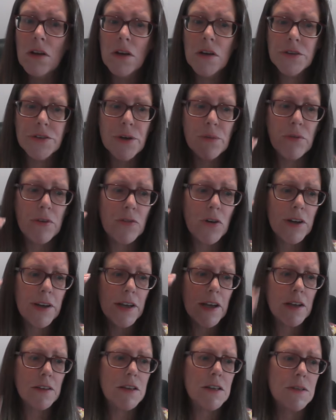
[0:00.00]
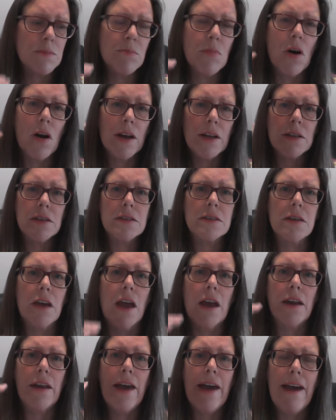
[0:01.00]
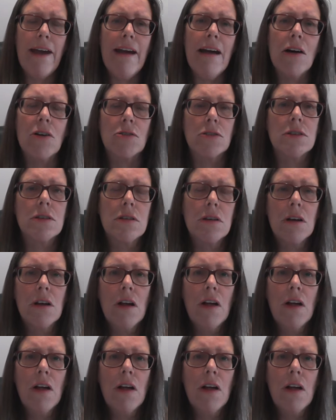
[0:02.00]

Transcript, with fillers: So we've got to get this mindset out.